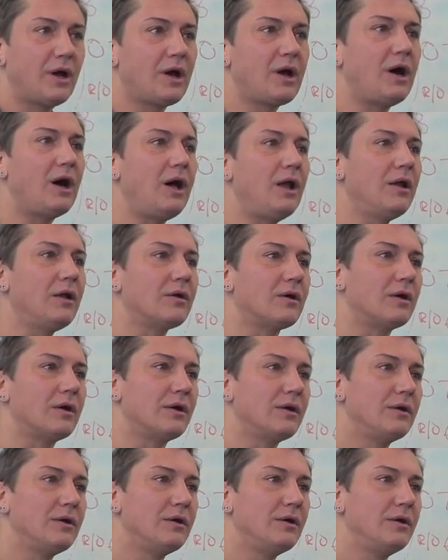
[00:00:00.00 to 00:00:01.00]
Color
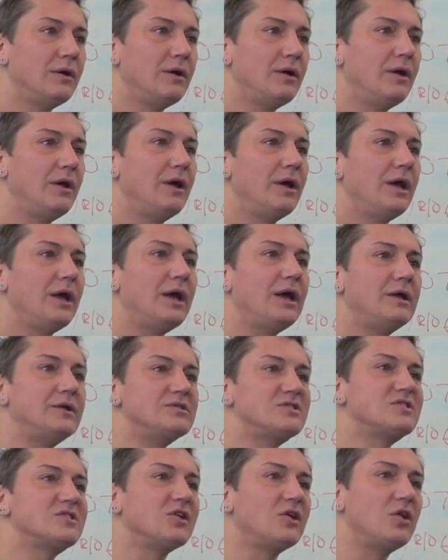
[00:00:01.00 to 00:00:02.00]
in
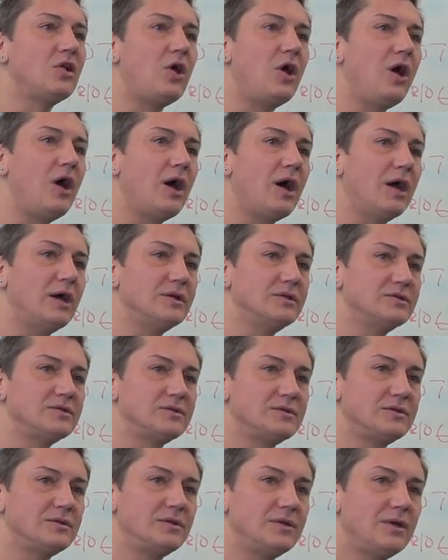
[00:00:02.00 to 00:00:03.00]

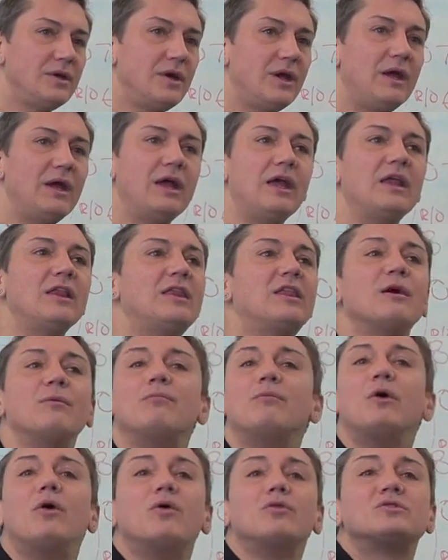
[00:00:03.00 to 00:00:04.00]
salons, the
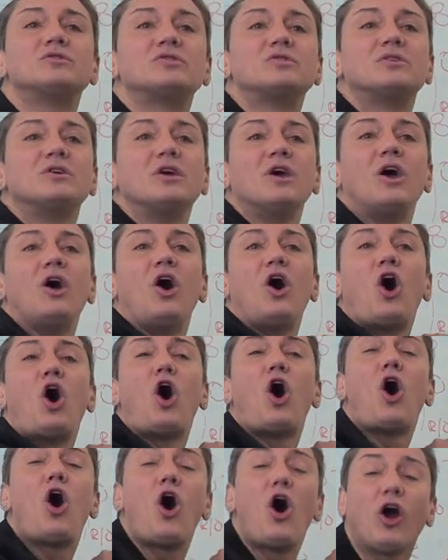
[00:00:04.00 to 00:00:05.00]
most
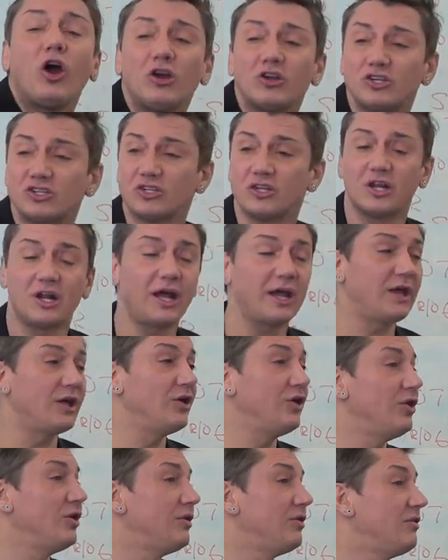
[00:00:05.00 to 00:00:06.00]
harsh that I
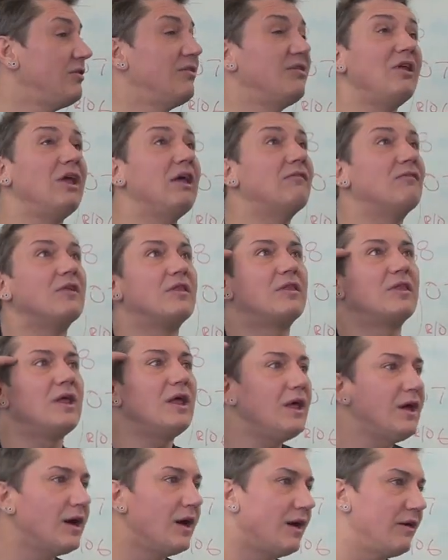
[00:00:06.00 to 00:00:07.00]
can even
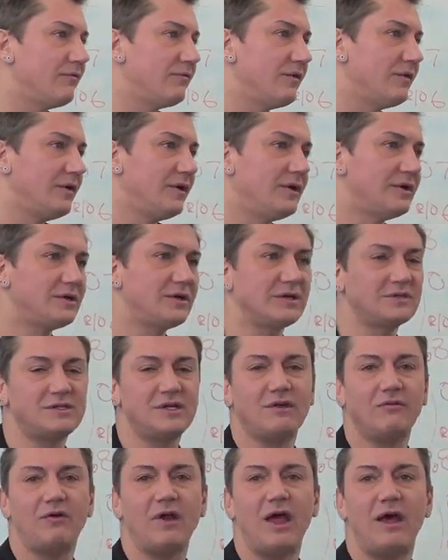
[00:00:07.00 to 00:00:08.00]
think of, doesn't
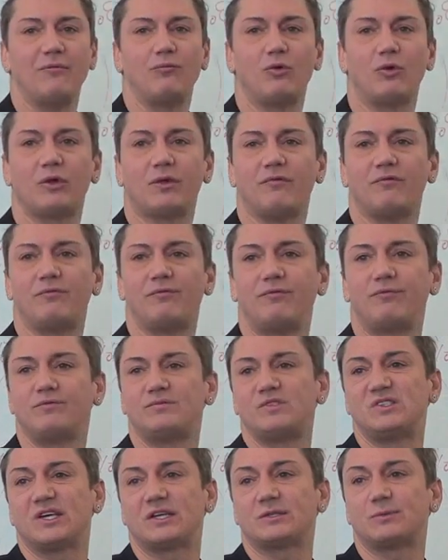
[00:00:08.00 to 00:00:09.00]
even have more than
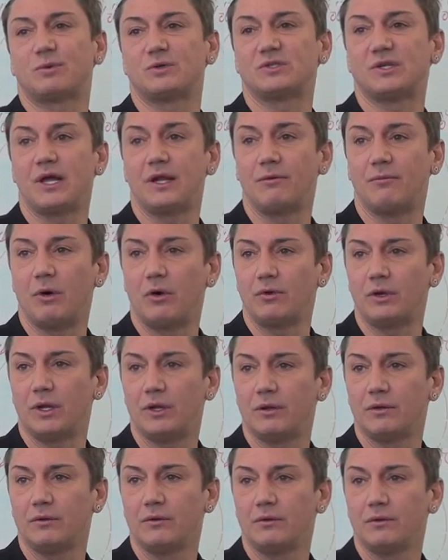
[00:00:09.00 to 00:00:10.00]
6% ammonia.